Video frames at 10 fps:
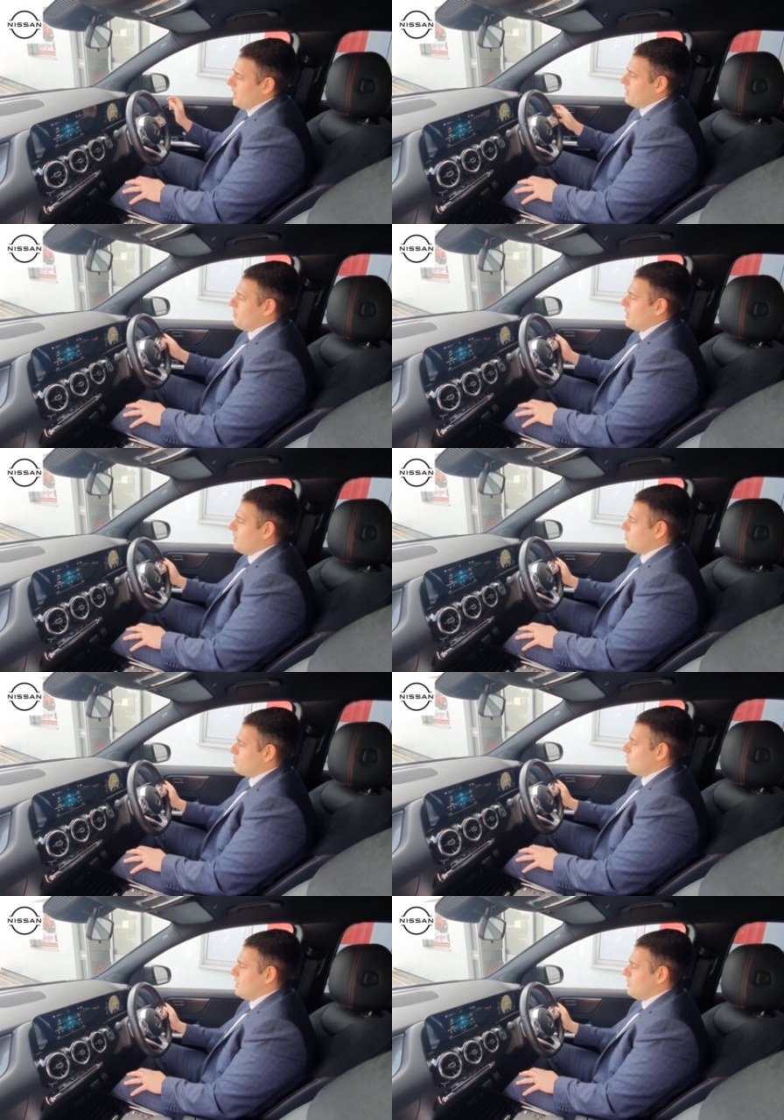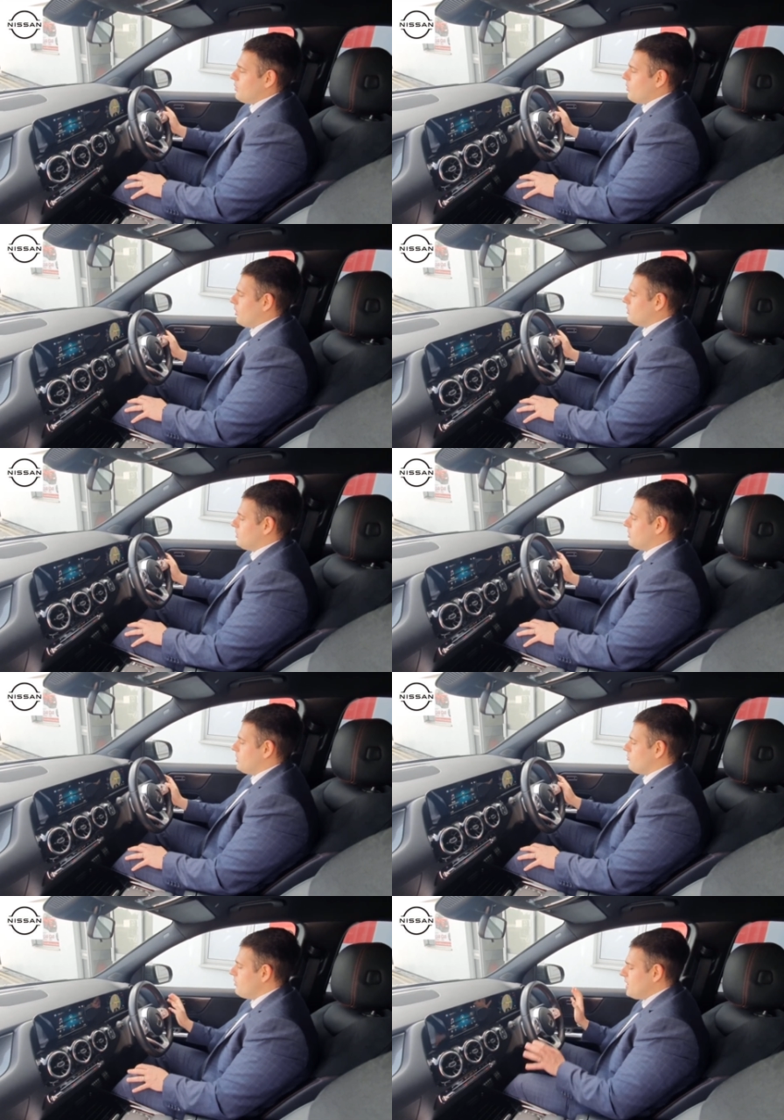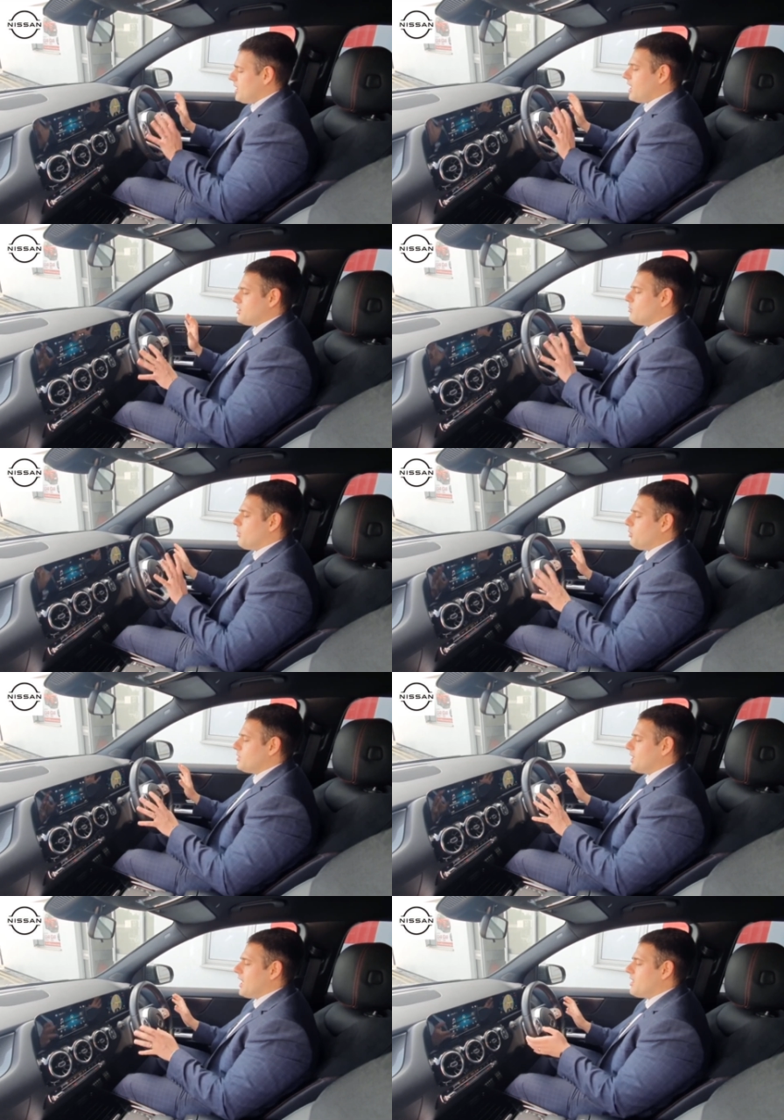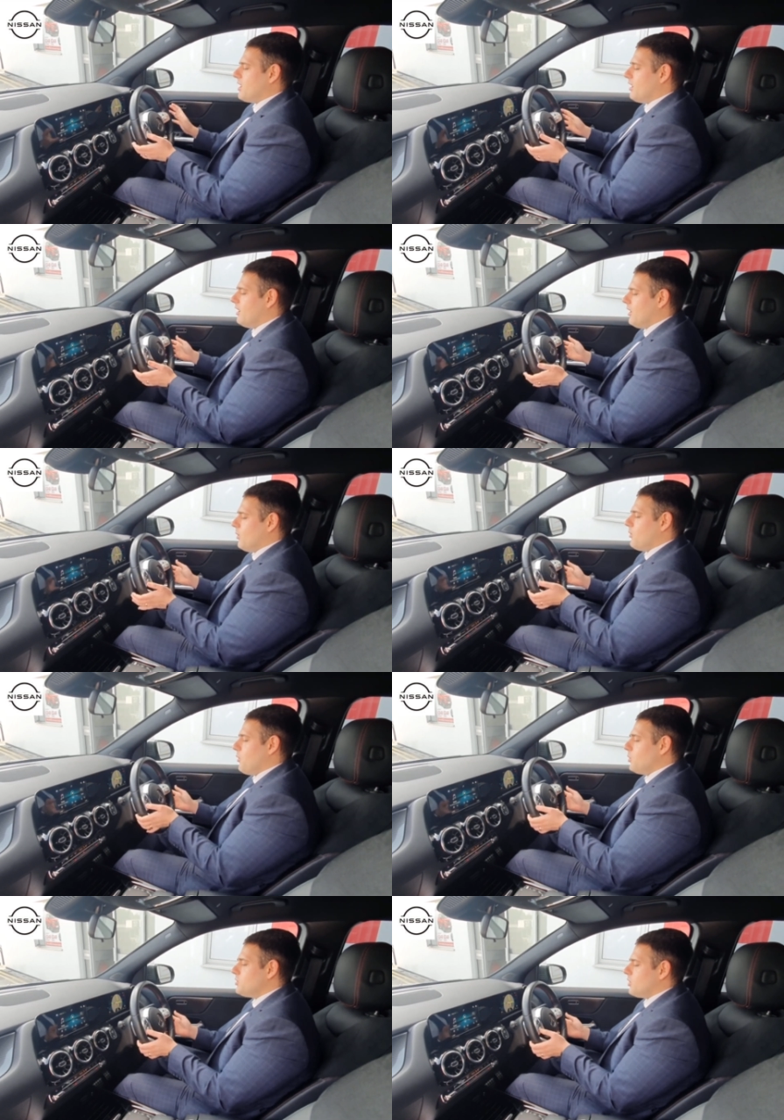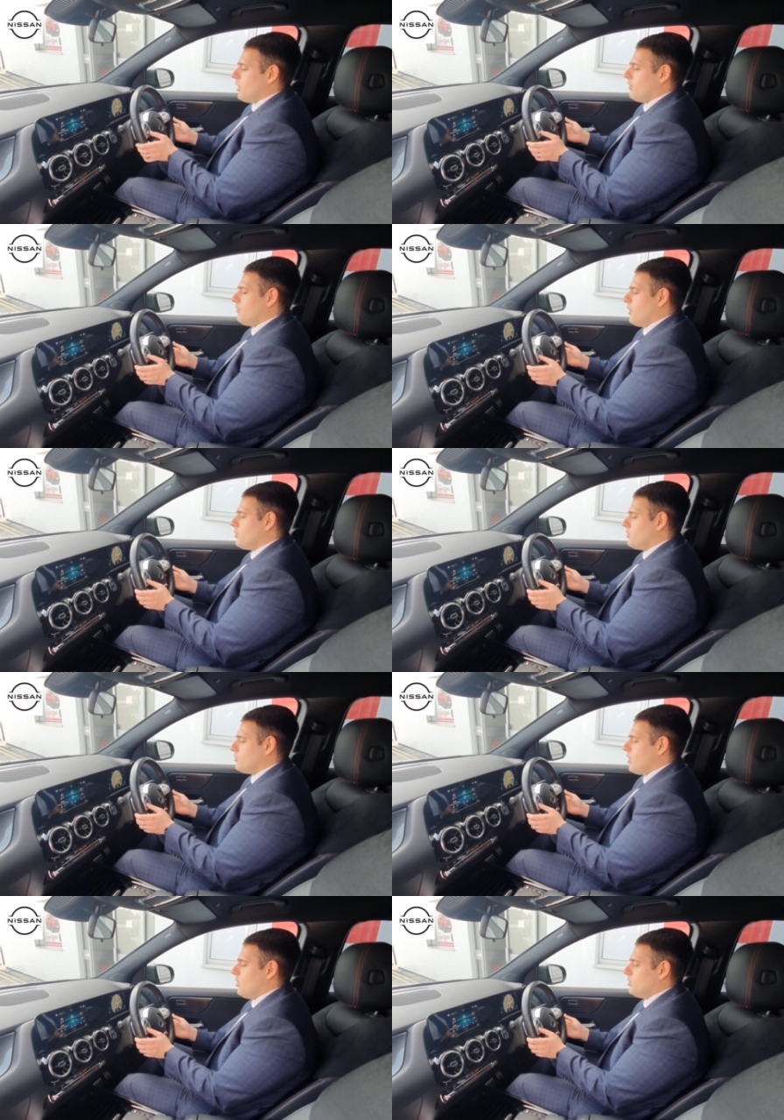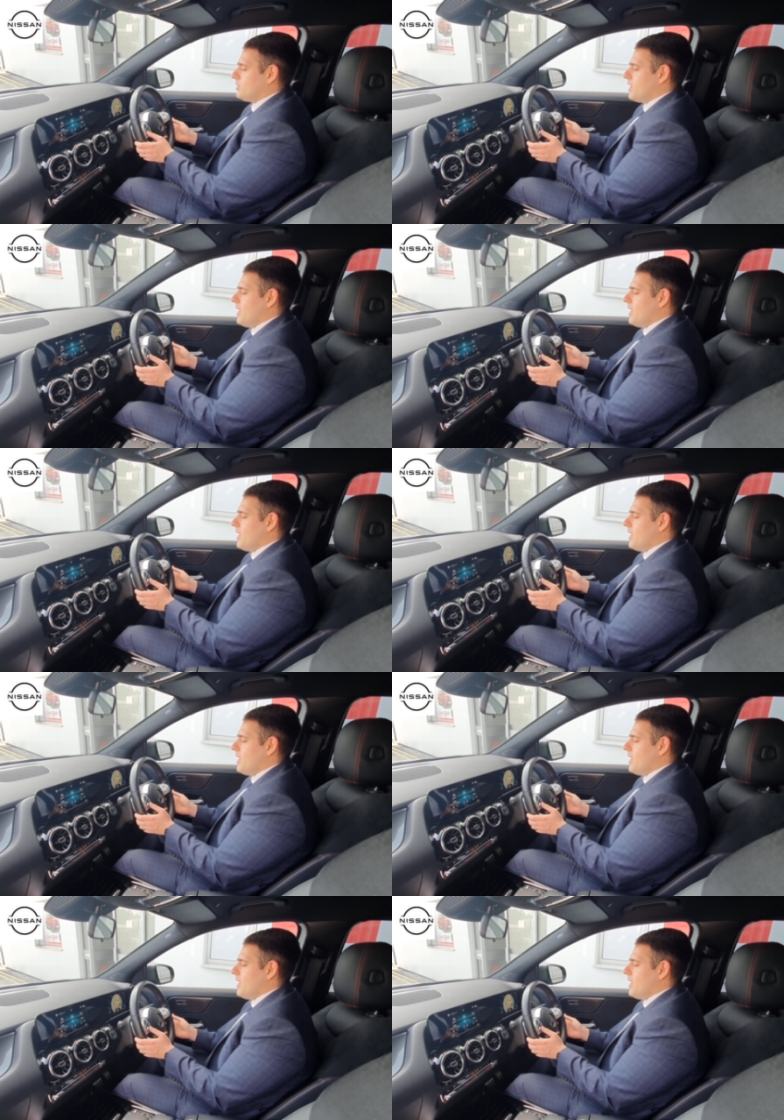in the main screen if we want to. So it's really nice and well put together. We've also got phone controls